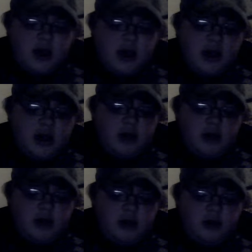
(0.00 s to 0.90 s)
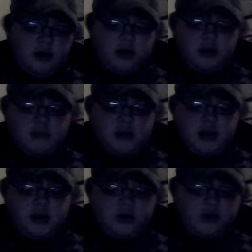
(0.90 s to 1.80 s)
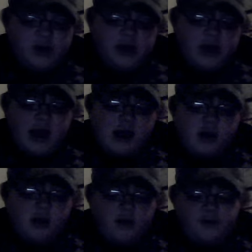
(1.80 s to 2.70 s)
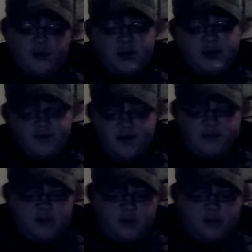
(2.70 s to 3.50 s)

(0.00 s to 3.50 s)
and you'll come to either 29 or 45th.